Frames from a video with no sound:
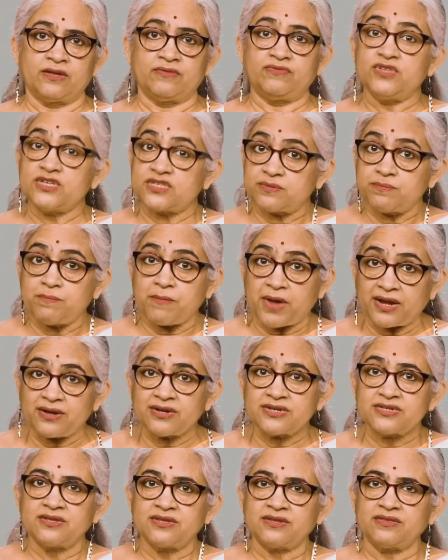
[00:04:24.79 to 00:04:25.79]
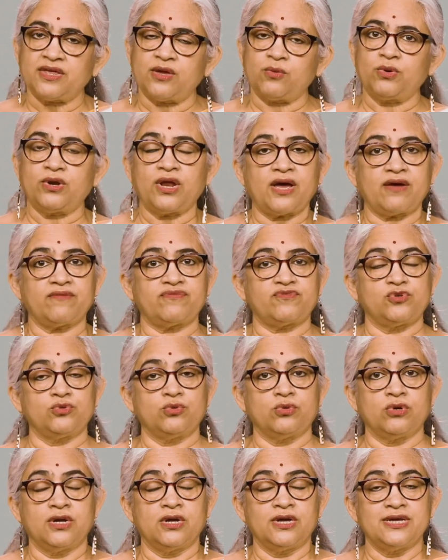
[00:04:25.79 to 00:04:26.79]
This meant that they would have
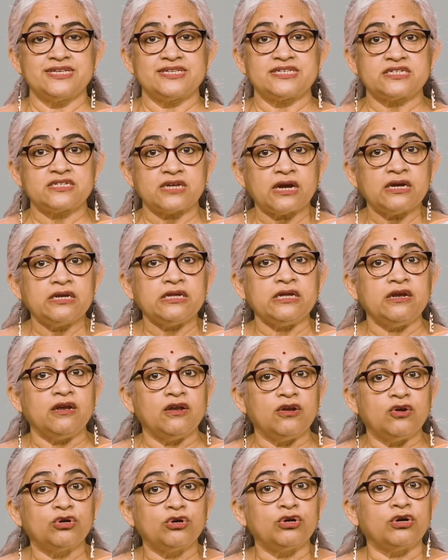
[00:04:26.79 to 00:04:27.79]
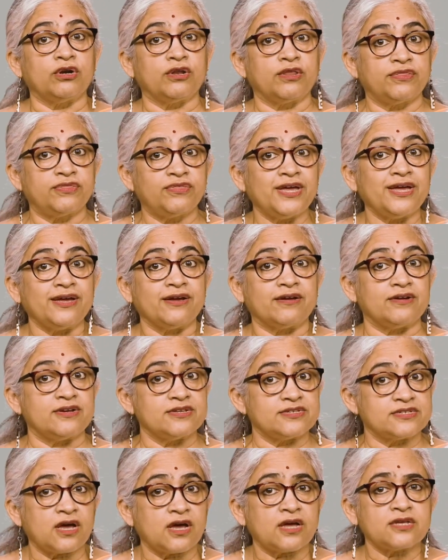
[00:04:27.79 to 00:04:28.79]
to study, learn, think,
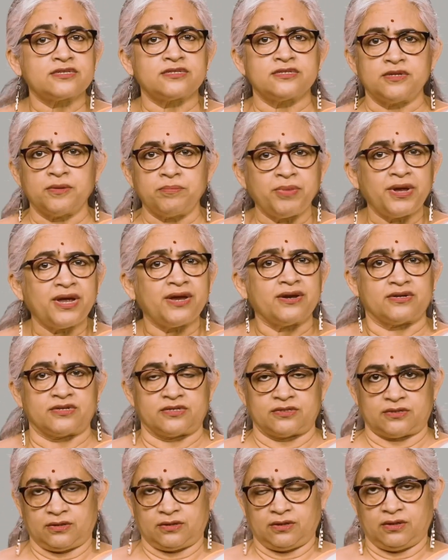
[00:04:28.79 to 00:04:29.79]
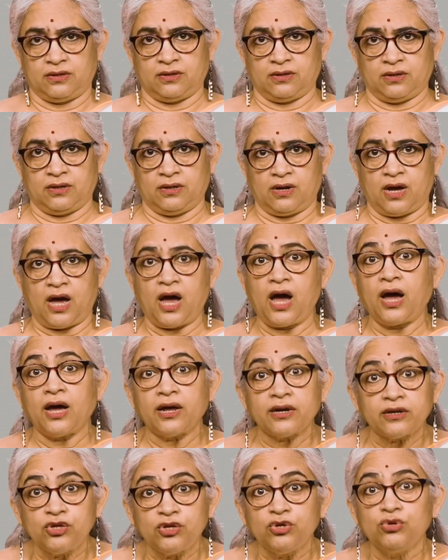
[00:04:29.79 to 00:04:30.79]
discuss, debate,
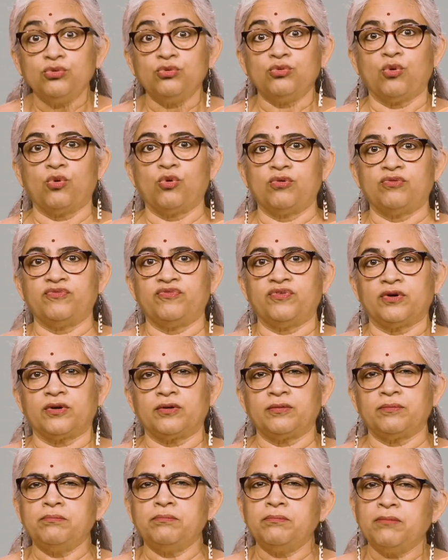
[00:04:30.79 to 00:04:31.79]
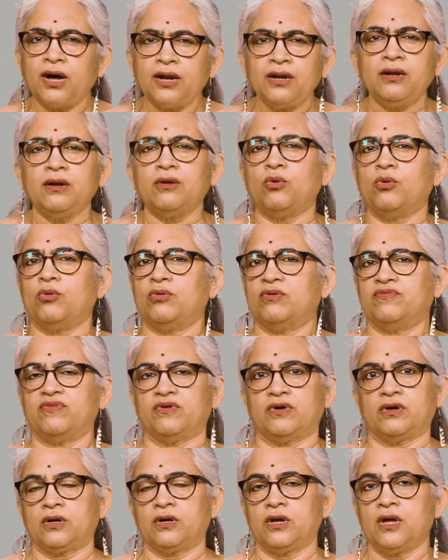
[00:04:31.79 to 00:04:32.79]
argue over, mull
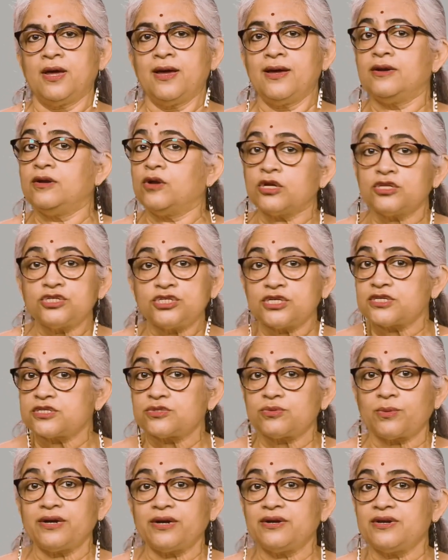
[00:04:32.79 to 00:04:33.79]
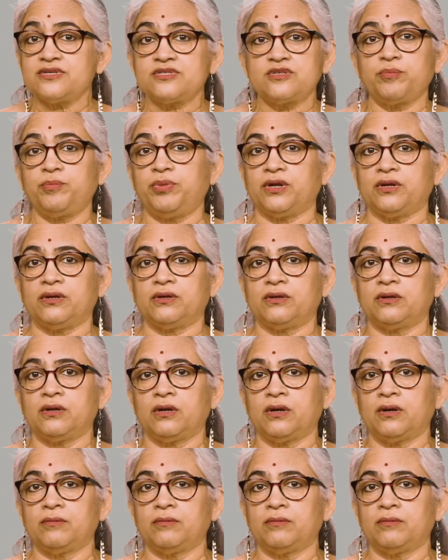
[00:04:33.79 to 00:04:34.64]
over, not just one discipline,